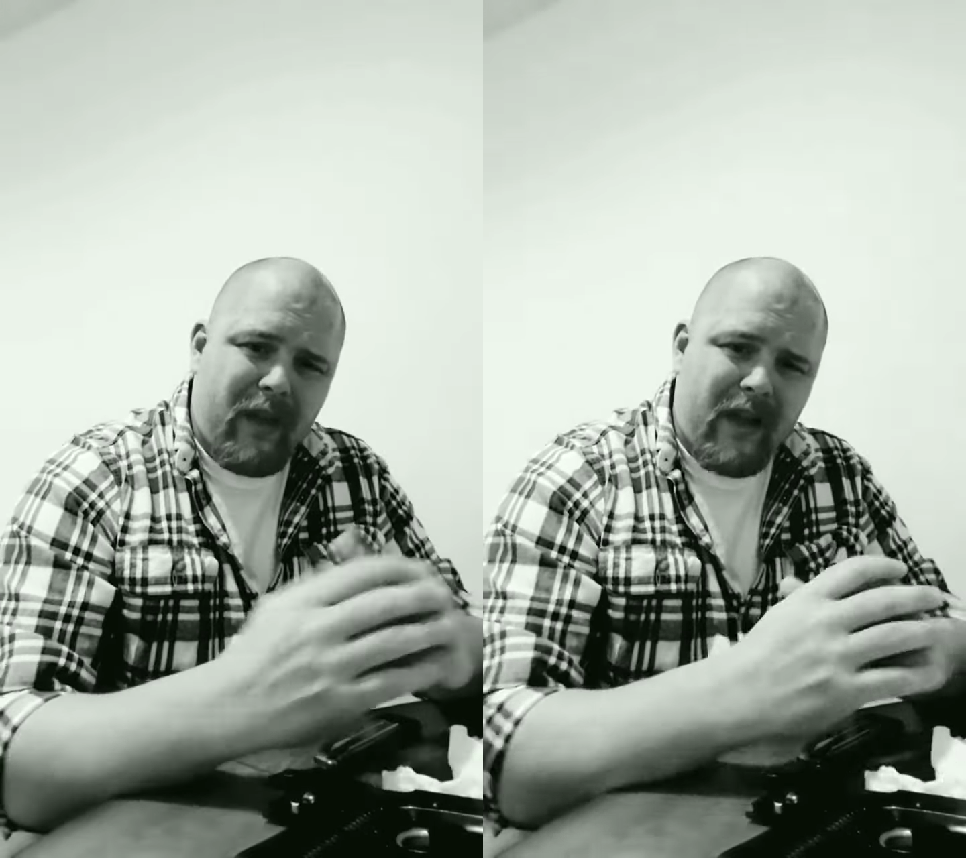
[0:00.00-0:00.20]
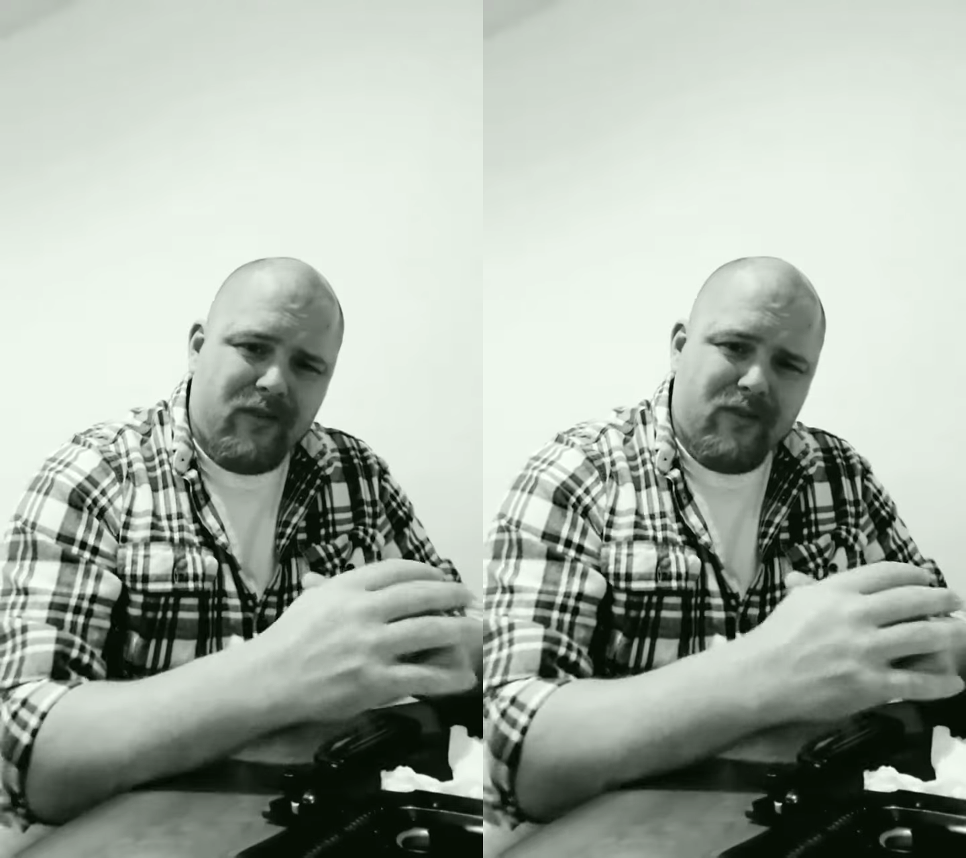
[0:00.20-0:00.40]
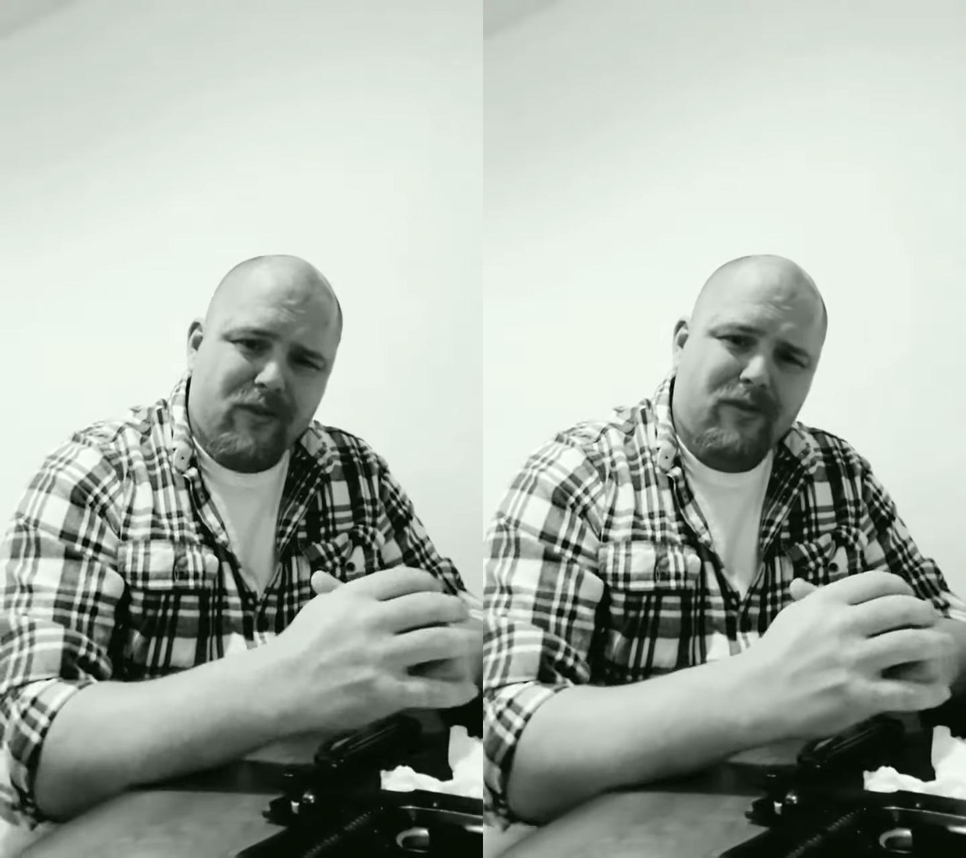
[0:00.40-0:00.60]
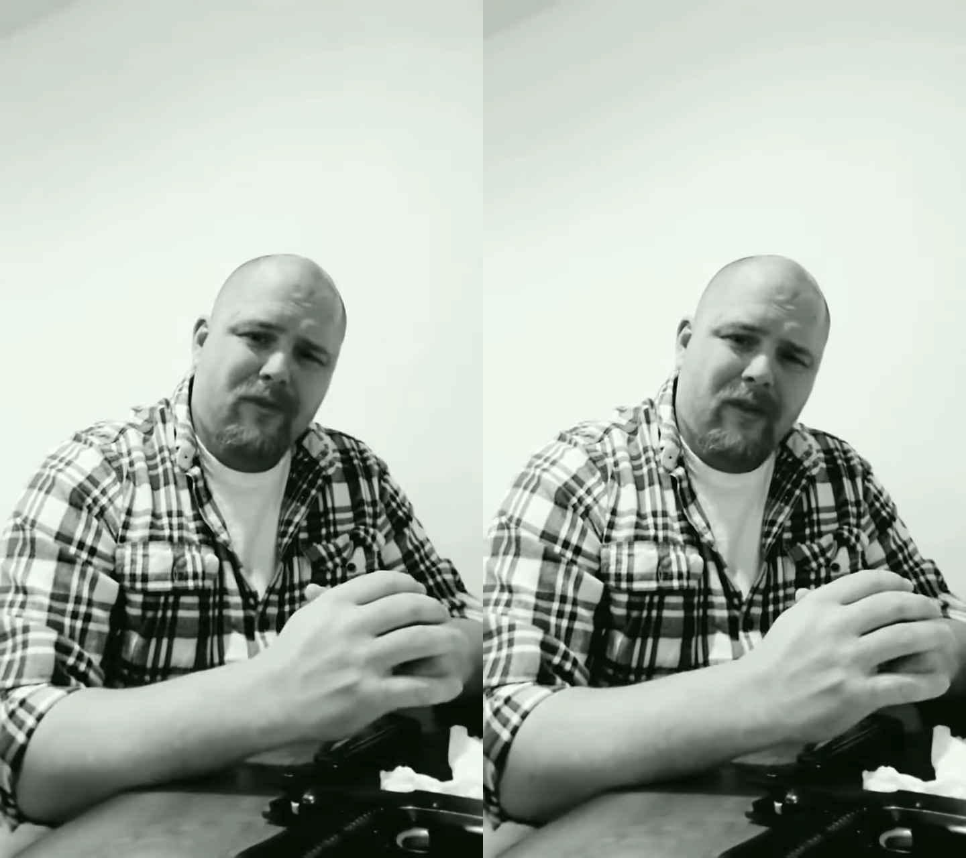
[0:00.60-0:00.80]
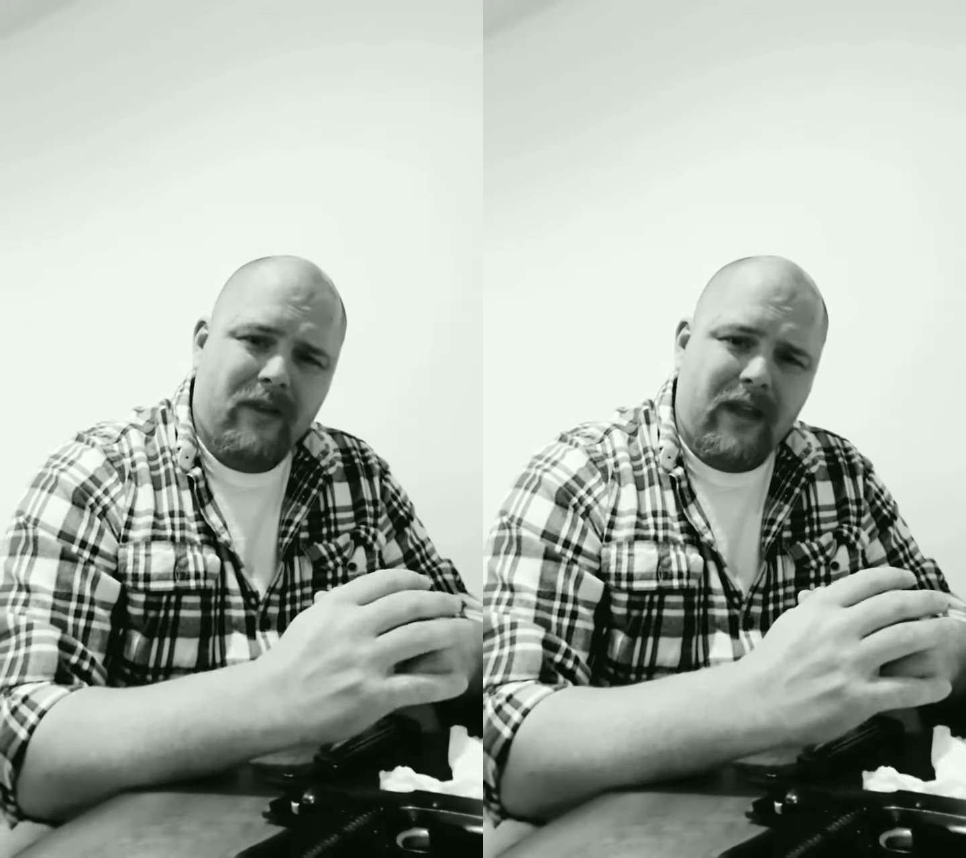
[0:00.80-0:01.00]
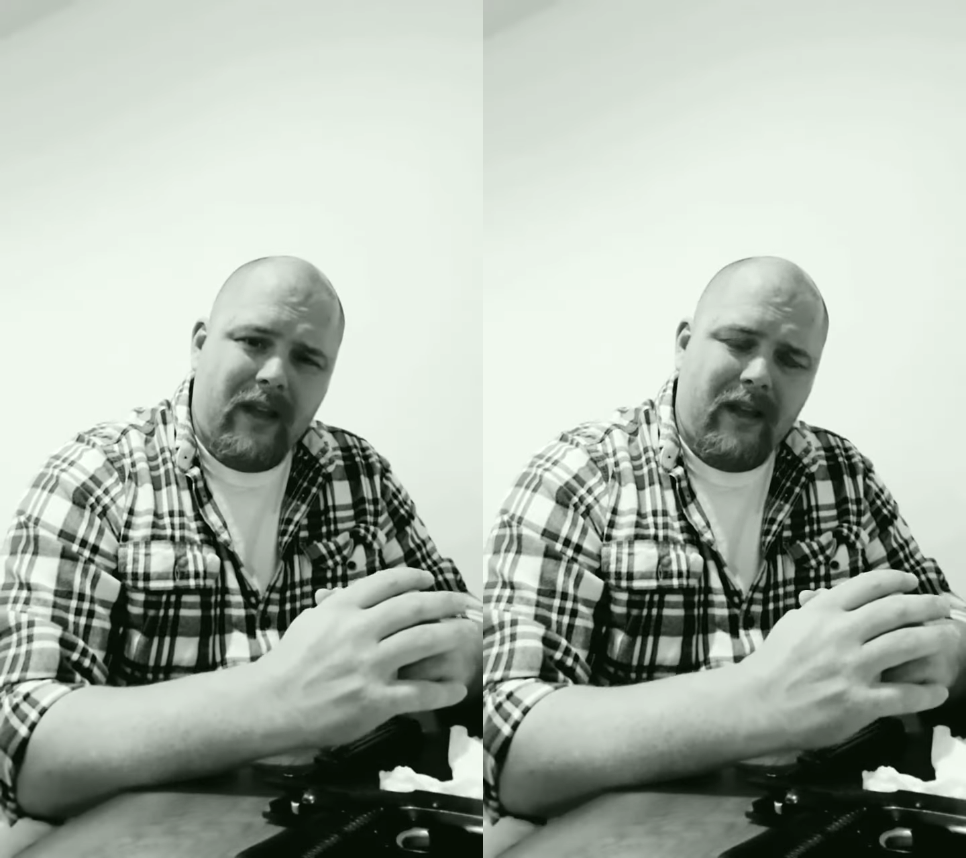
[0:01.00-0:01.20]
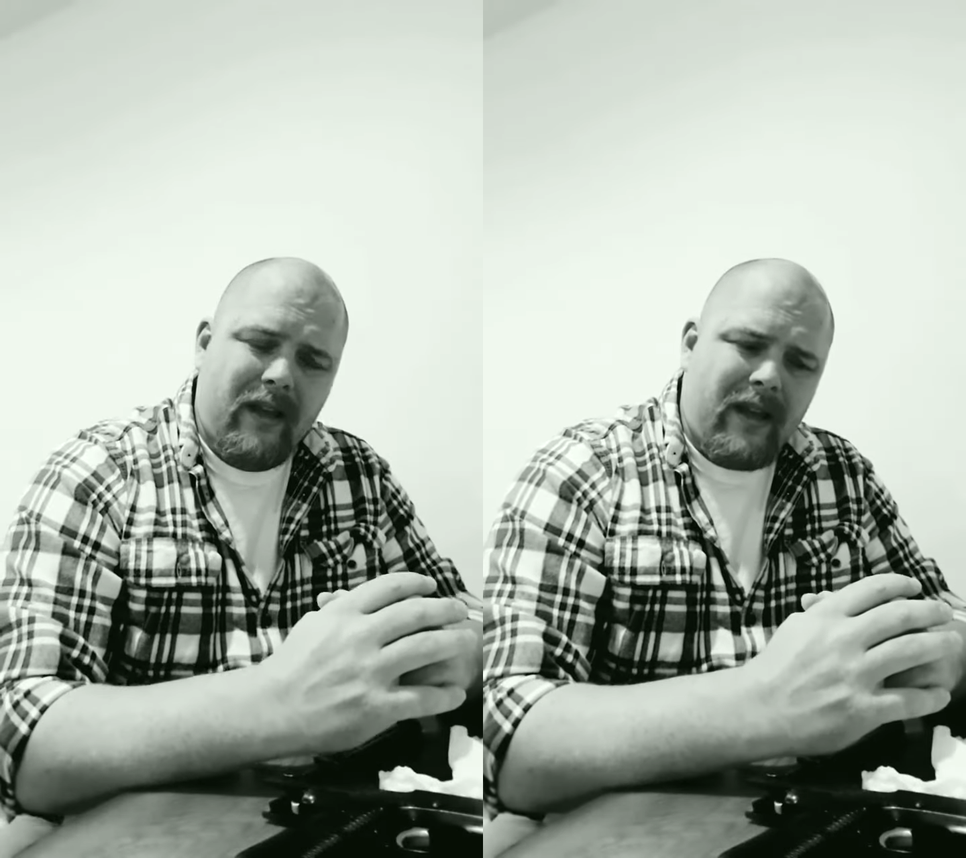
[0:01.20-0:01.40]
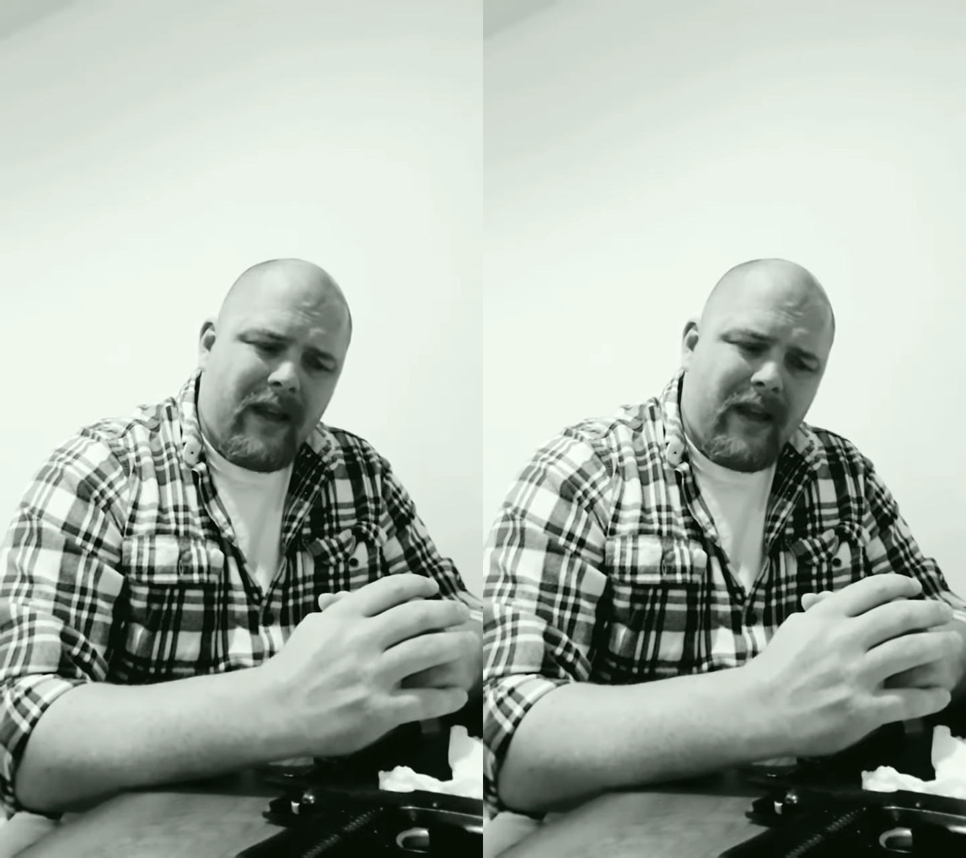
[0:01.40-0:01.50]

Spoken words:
passage or two that they